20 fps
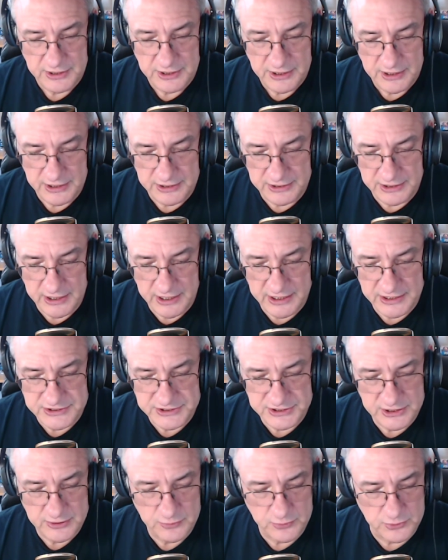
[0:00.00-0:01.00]
In the
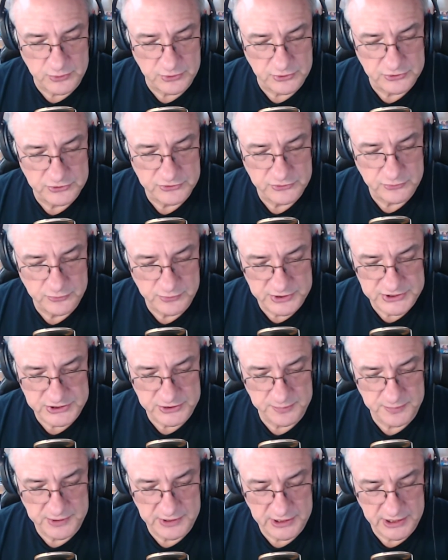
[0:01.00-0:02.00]
IT world, risk
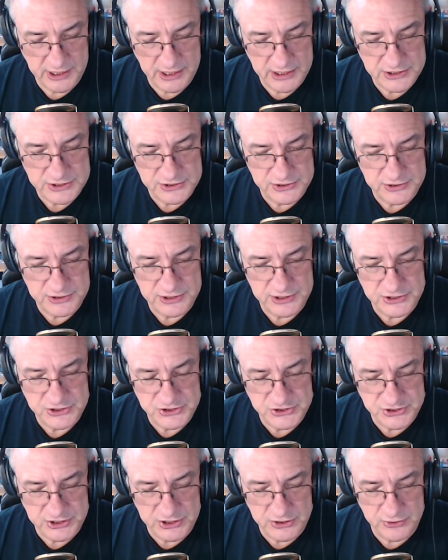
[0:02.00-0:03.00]
mitigation is
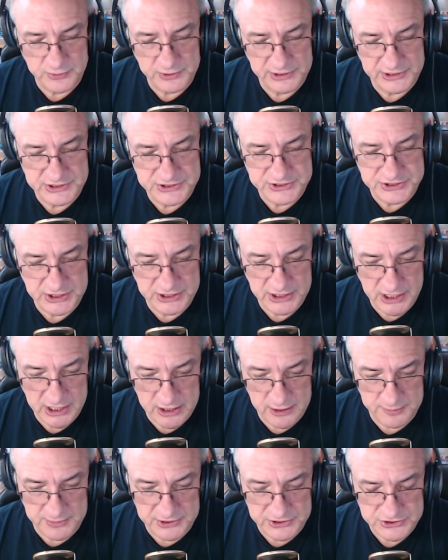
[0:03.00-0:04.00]
generally
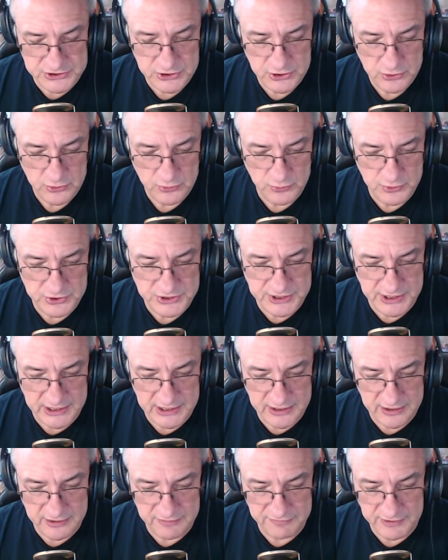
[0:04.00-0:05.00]
synonymous with
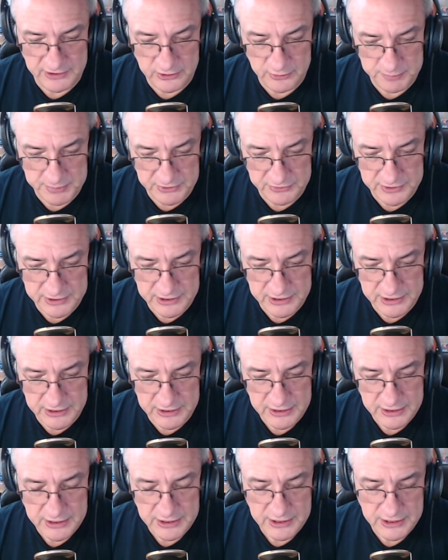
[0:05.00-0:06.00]
data availability,
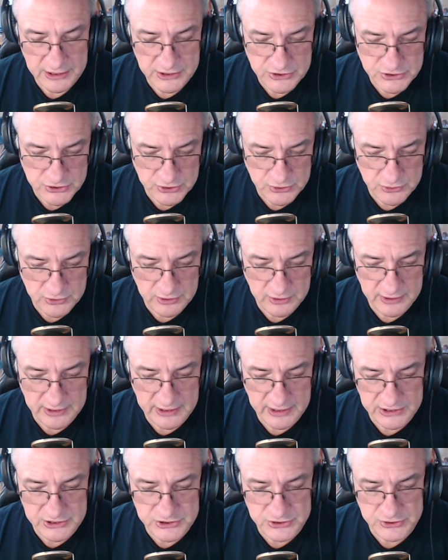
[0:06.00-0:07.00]
internal and
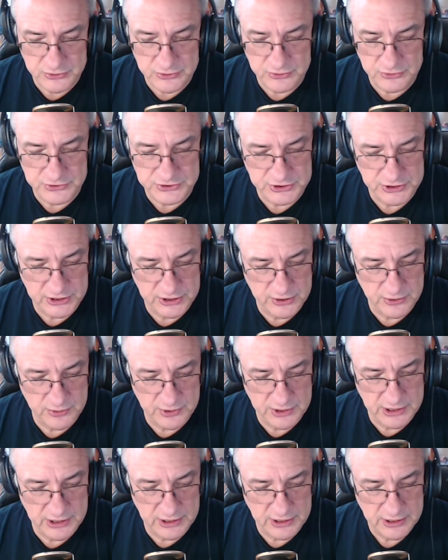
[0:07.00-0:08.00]
external
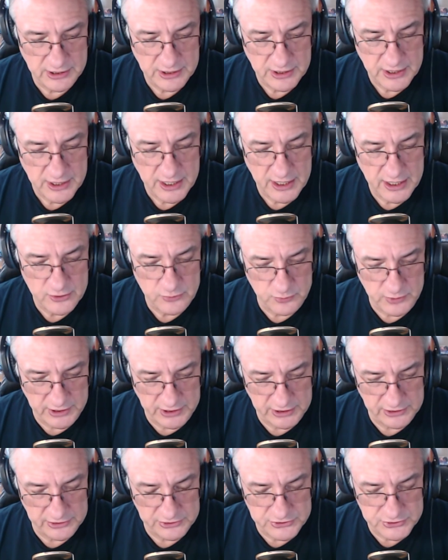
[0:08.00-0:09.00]
security, and
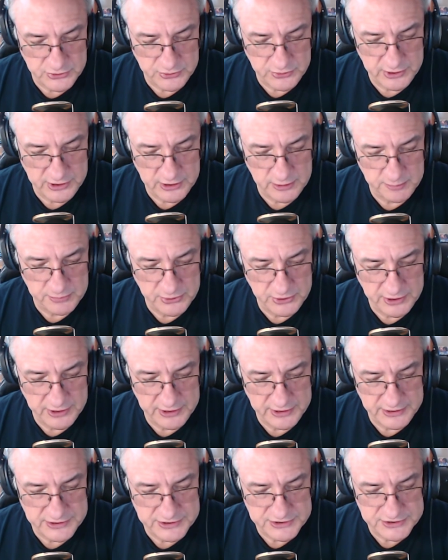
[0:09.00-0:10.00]
regulatory
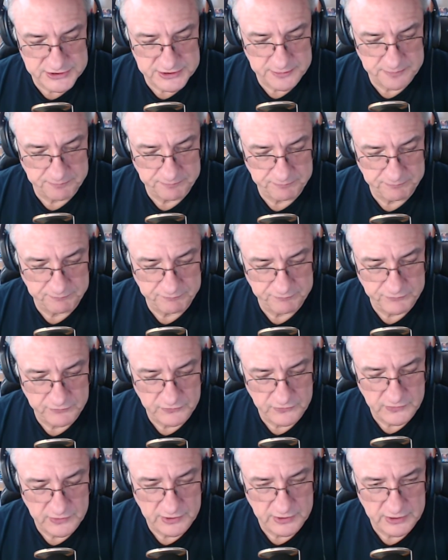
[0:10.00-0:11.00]
compliance.
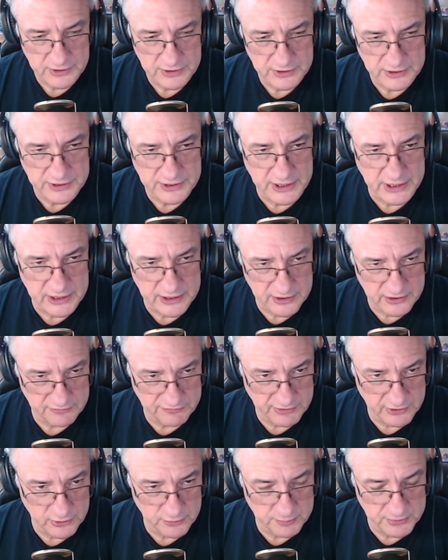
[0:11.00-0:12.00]
Data
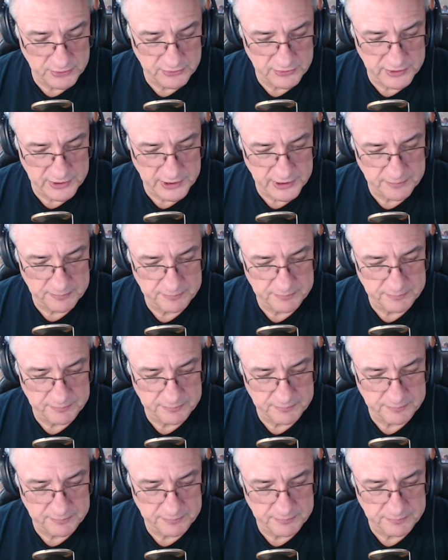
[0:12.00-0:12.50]
availability.